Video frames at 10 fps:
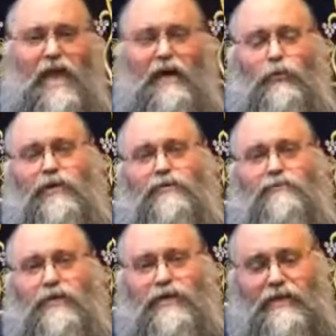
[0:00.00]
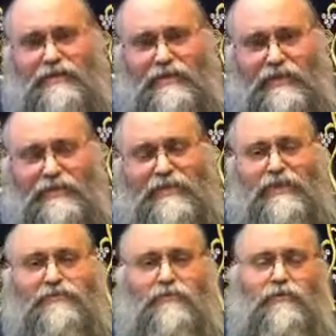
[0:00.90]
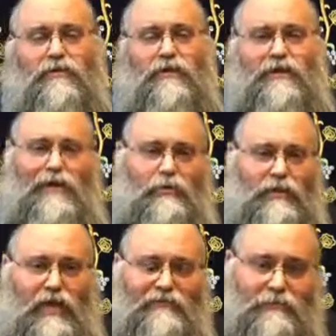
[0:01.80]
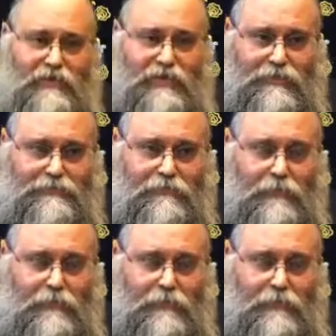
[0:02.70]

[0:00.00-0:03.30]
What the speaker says: and we can be successful in our life's mission.